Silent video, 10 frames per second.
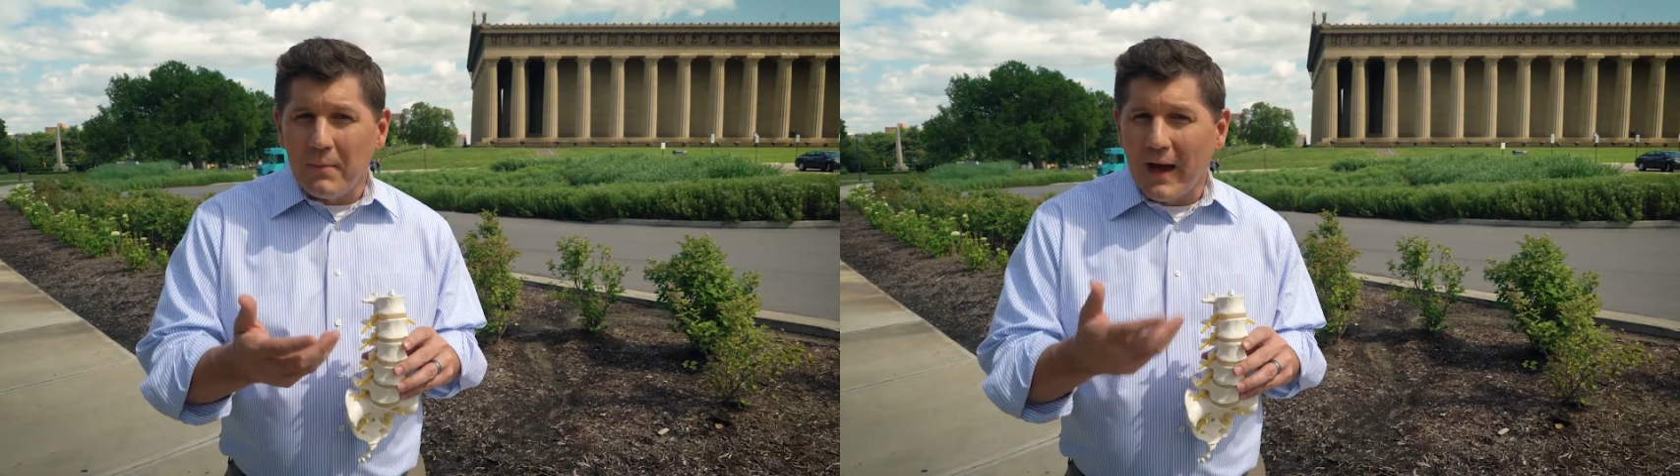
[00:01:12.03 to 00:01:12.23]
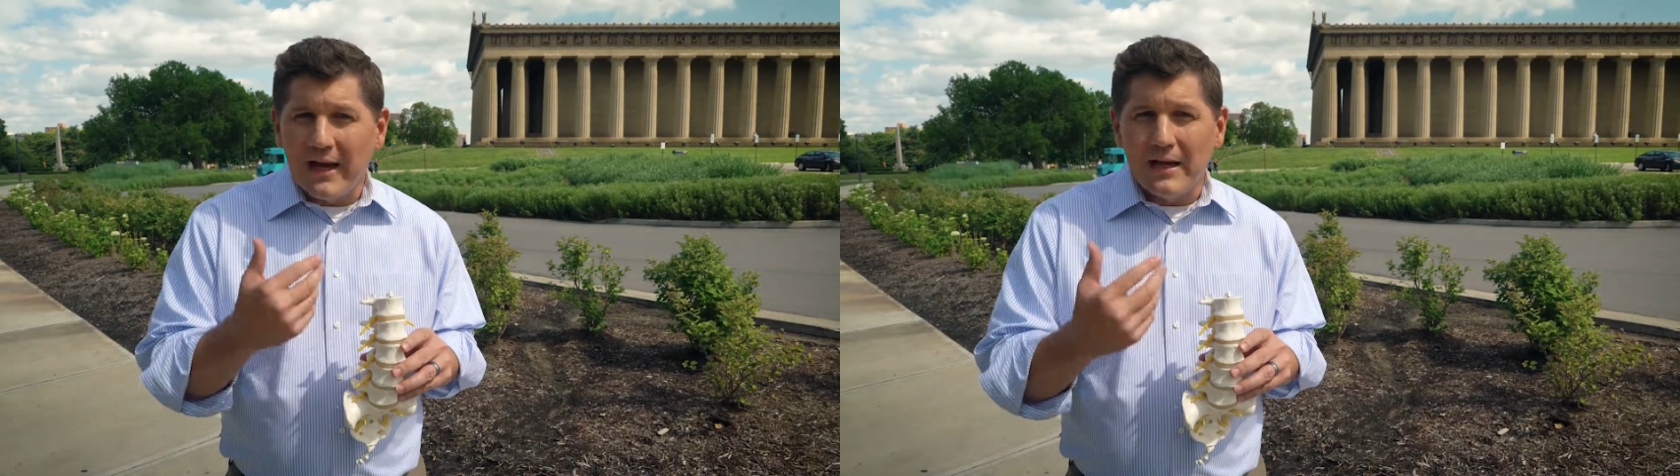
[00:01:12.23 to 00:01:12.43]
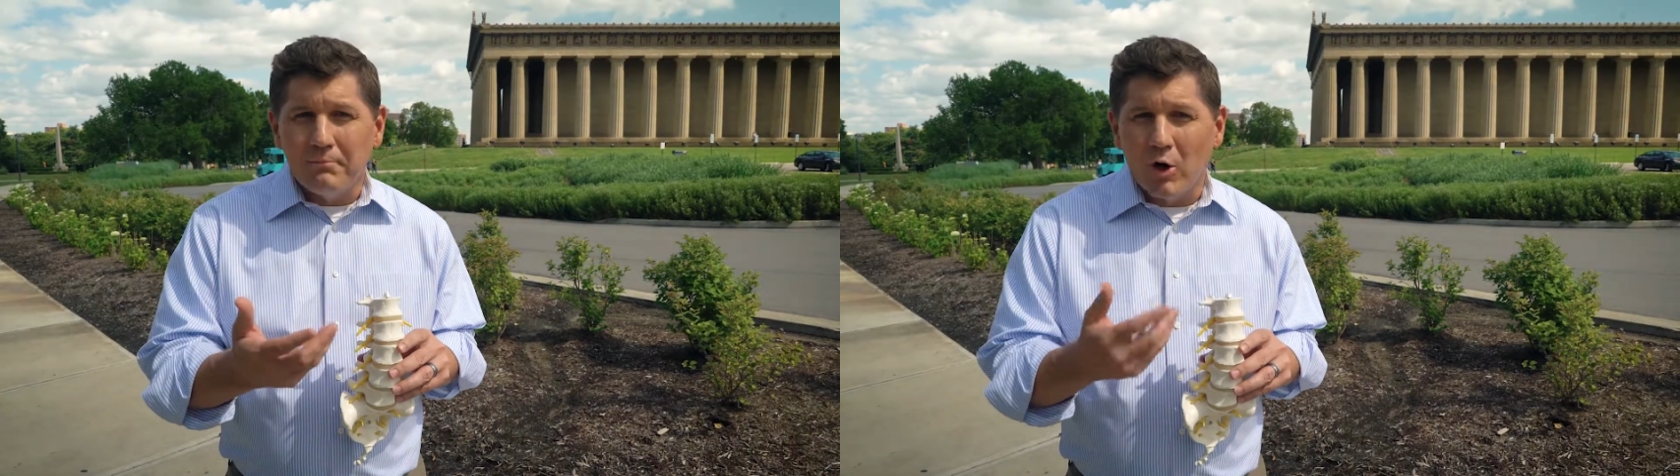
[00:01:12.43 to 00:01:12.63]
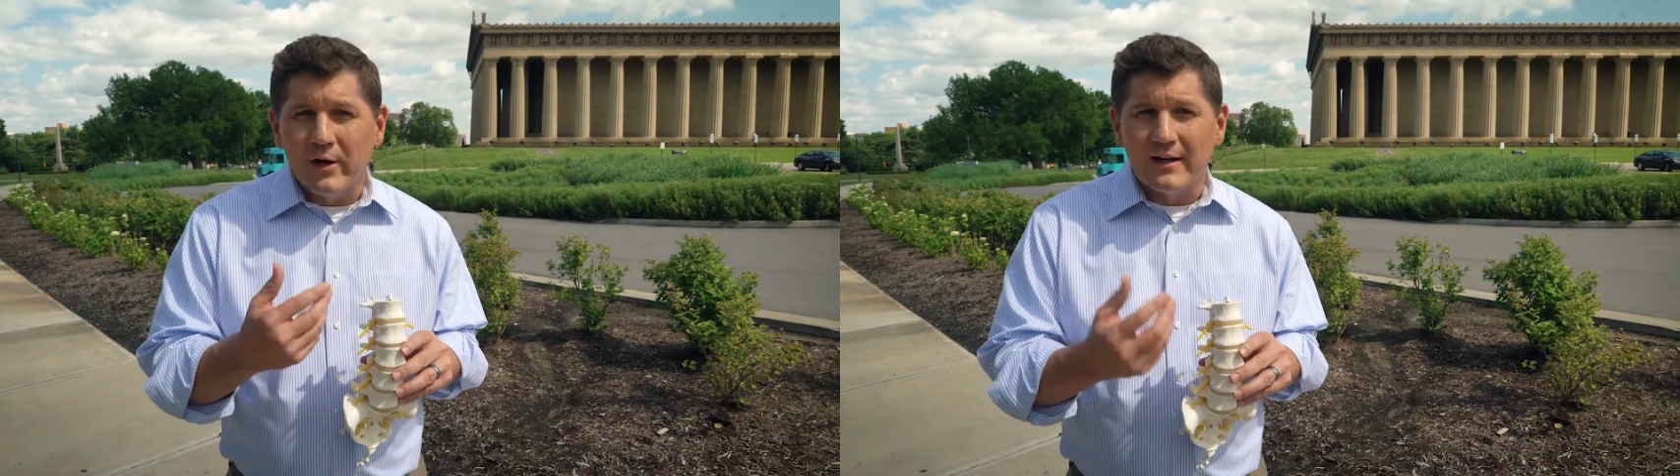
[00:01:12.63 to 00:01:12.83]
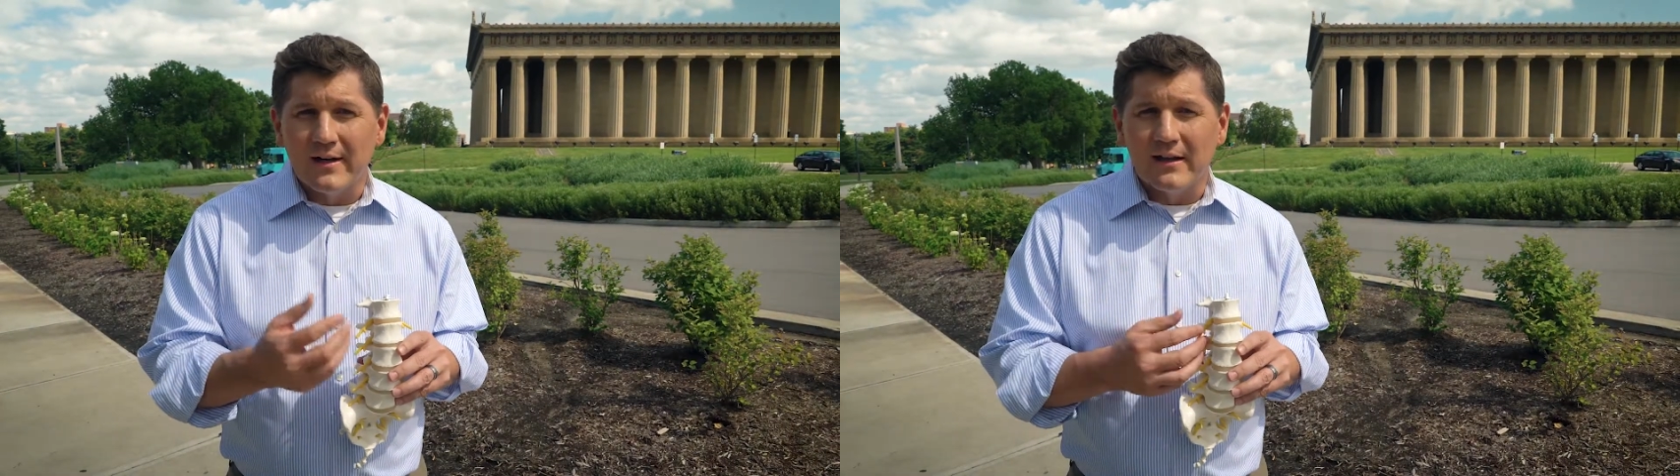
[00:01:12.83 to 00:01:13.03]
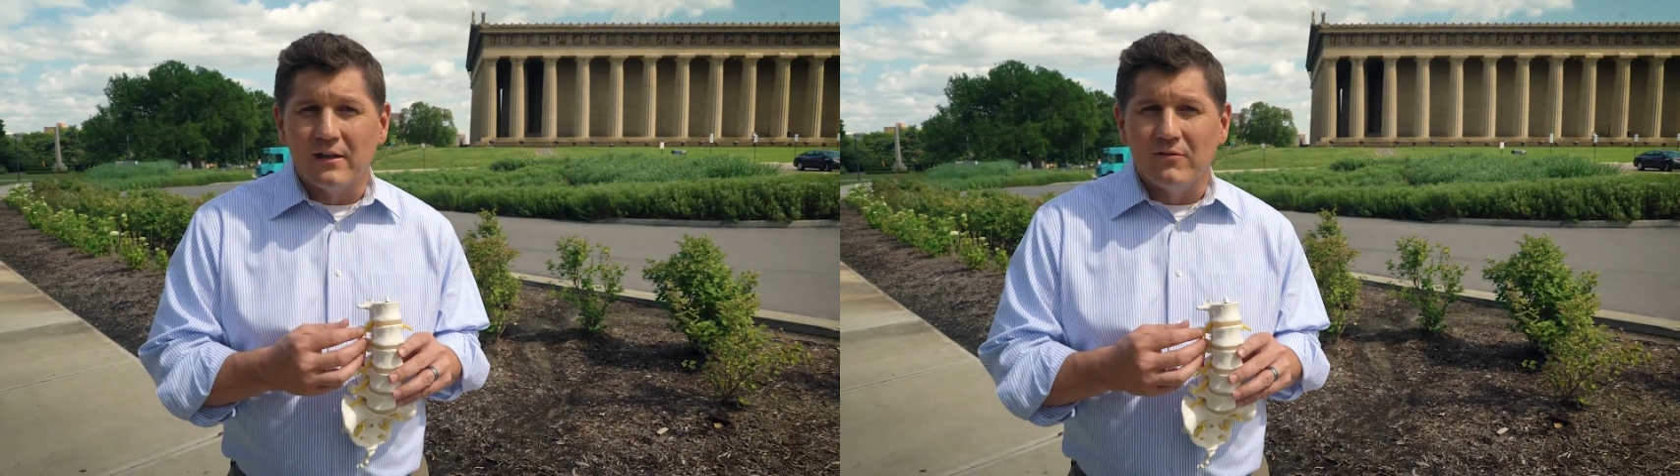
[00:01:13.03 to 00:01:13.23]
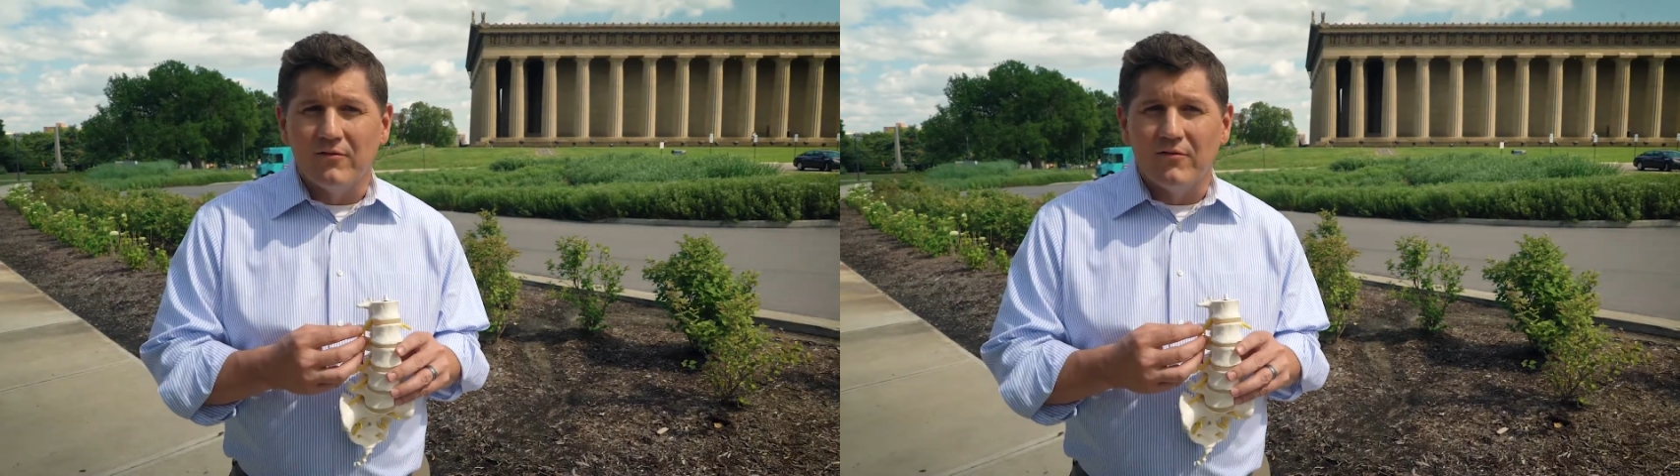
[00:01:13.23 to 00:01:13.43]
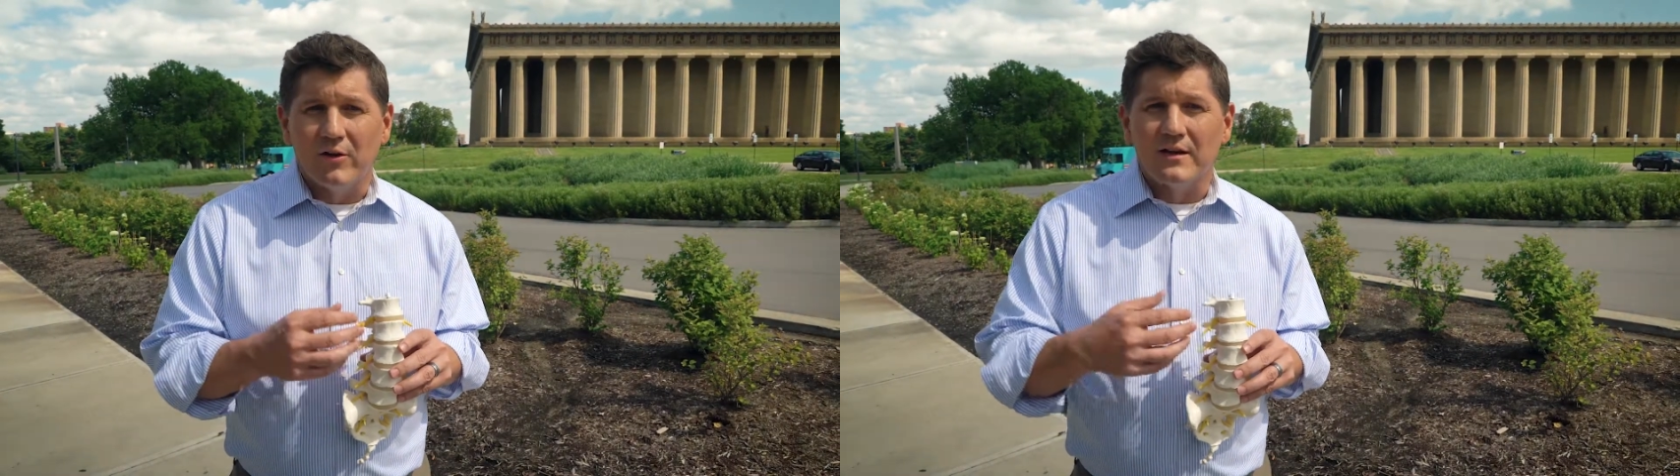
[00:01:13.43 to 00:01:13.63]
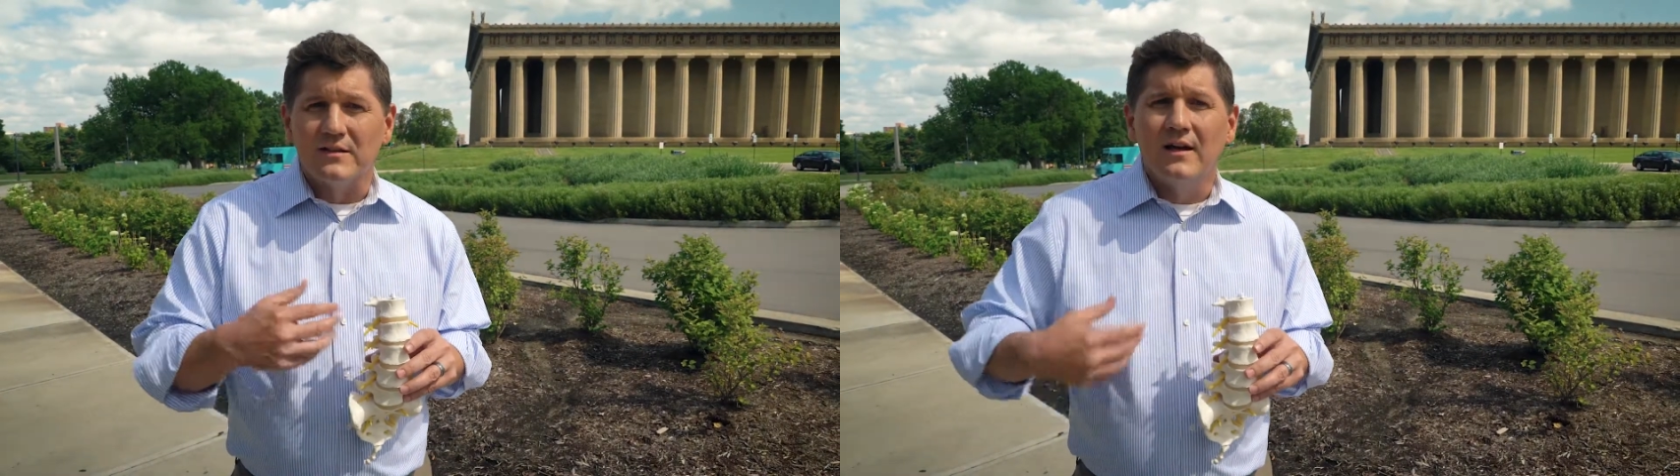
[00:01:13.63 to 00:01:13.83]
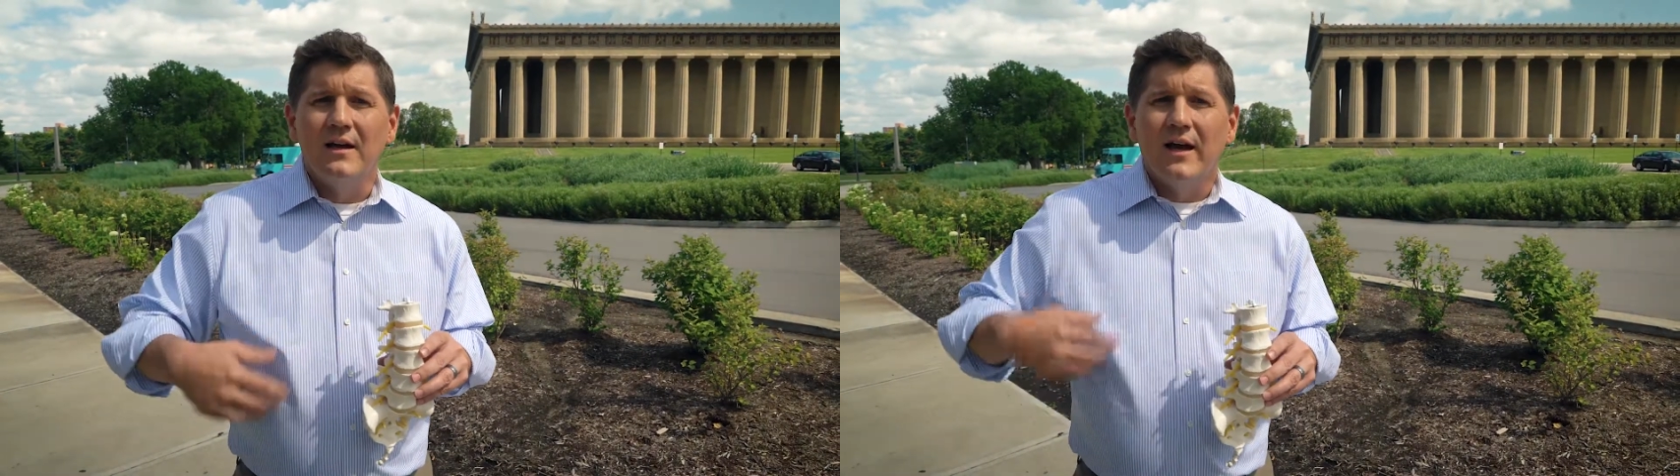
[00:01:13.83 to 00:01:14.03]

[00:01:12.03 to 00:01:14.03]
pain, burning, and tingling feelings